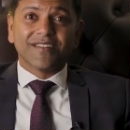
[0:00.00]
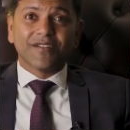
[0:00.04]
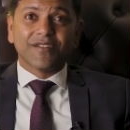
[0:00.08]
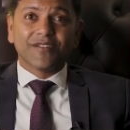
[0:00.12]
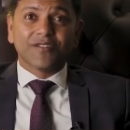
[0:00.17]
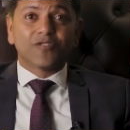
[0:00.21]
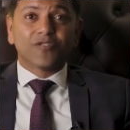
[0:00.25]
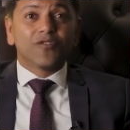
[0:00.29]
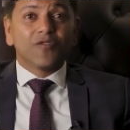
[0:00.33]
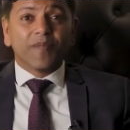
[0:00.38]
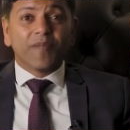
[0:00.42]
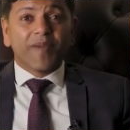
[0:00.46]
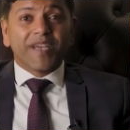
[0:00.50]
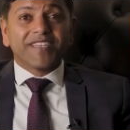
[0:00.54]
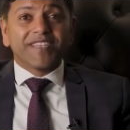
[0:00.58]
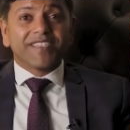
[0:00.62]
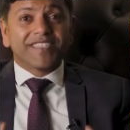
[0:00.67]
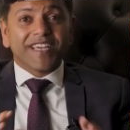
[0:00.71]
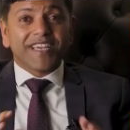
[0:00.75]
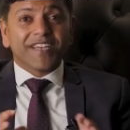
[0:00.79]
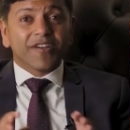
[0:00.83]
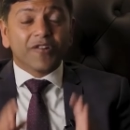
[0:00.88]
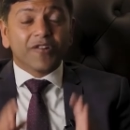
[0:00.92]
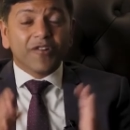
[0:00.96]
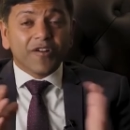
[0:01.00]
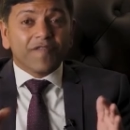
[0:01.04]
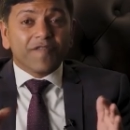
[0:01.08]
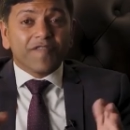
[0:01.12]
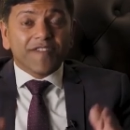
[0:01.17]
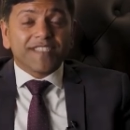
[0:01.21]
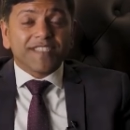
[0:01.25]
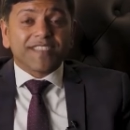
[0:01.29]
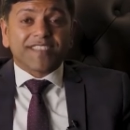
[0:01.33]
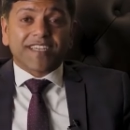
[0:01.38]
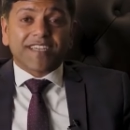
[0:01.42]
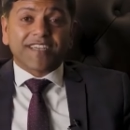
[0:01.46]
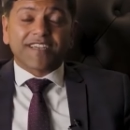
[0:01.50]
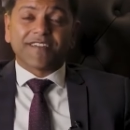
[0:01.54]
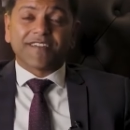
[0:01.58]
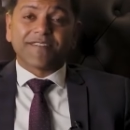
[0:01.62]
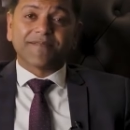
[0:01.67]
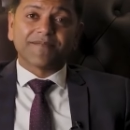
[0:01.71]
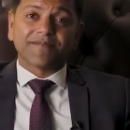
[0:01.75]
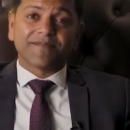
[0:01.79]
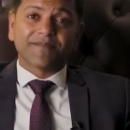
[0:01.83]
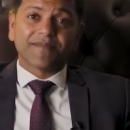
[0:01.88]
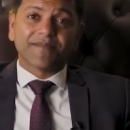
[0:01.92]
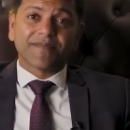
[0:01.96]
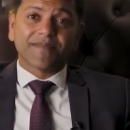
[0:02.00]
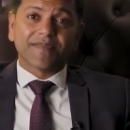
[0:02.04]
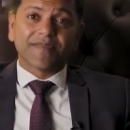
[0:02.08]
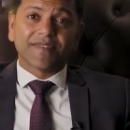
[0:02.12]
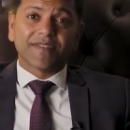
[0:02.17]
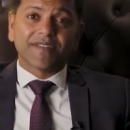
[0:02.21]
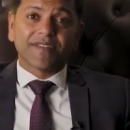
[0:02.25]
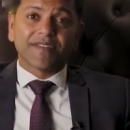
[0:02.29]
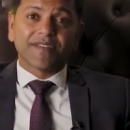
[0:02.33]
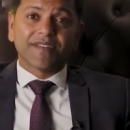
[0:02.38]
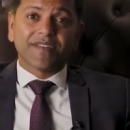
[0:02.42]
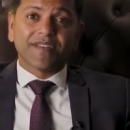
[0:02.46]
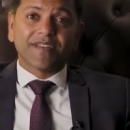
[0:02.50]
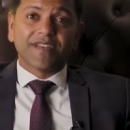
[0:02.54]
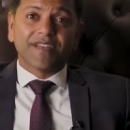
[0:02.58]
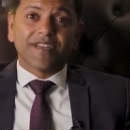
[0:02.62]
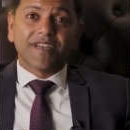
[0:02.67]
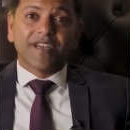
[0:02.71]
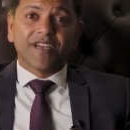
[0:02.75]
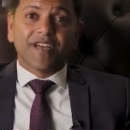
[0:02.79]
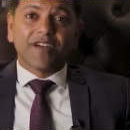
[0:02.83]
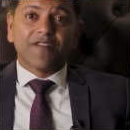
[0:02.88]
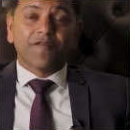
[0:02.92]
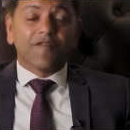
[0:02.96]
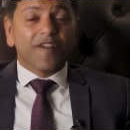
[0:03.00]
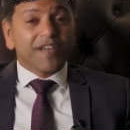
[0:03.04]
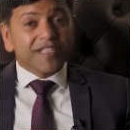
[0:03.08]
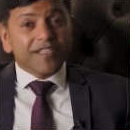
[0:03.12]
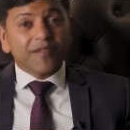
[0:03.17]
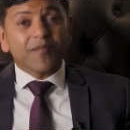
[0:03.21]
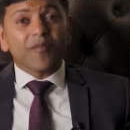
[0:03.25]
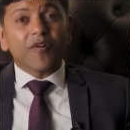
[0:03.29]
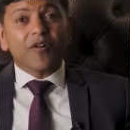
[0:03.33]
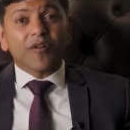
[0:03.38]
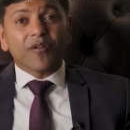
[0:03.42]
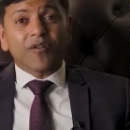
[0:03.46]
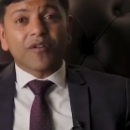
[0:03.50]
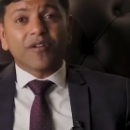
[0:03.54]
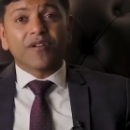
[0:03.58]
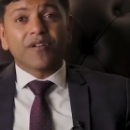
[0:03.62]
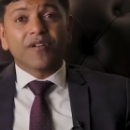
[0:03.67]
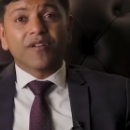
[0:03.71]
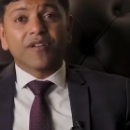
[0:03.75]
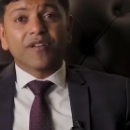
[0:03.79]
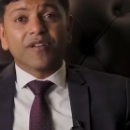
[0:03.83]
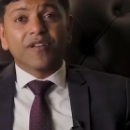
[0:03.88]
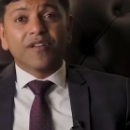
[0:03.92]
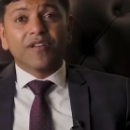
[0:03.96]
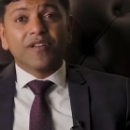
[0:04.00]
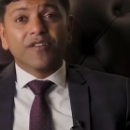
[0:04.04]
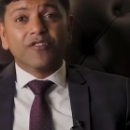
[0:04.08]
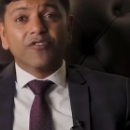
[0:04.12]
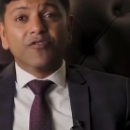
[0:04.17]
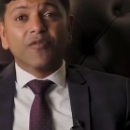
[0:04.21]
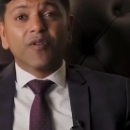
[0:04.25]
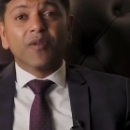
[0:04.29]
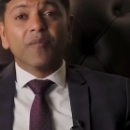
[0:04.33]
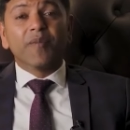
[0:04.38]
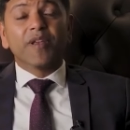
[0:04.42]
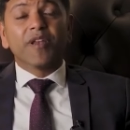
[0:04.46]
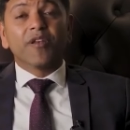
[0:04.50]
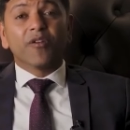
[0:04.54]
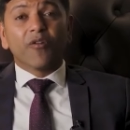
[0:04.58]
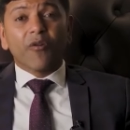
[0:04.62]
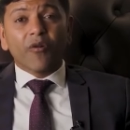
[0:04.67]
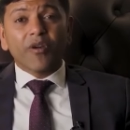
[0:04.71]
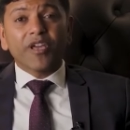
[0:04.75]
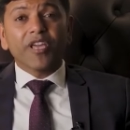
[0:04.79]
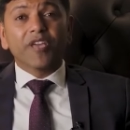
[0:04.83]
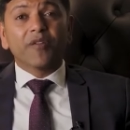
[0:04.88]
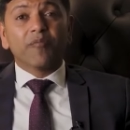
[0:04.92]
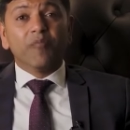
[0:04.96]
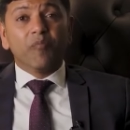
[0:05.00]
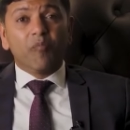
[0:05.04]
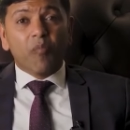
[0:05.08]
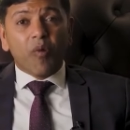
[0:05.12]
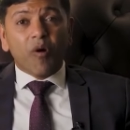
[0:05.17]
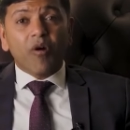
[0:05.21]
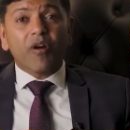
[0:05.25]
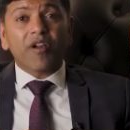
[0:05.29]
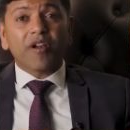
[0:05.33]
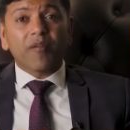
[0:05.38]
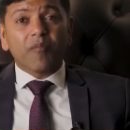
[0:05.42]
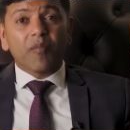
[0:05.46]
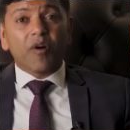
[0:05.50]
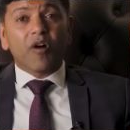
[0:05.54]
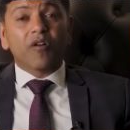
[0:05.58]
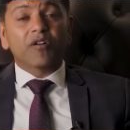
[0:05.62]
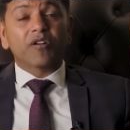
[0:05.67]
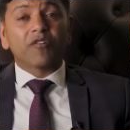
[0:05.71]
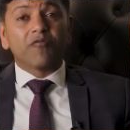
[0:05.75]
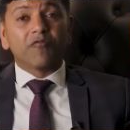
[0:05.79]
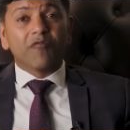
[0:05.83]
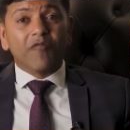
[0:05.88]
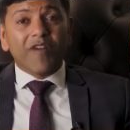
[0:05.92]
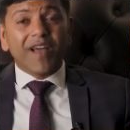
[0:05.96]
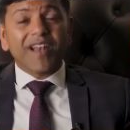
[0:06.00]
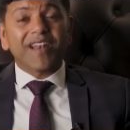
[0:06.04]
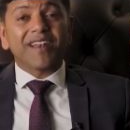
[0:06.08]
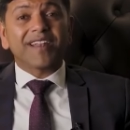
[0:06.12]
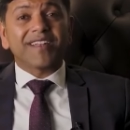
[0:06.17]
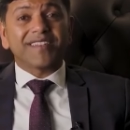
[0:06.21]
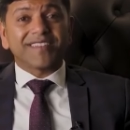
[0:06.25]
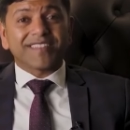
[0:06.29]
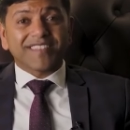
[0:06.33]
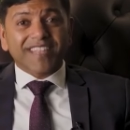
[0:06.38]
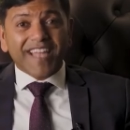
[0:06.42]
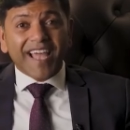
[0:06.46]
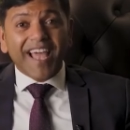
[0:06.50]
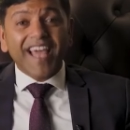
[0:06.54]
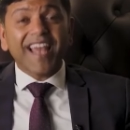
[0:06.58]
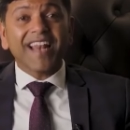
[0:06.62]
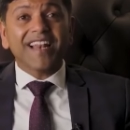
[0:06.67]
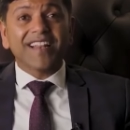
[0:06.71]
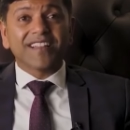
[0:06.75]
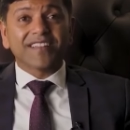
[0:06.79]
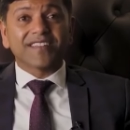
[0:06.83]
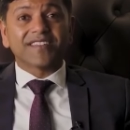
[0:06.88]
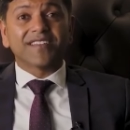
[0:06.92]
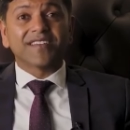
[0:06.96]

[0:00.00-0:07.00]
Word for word: to maintain good physique. Furthermore, you will be knowing more about wellness, health,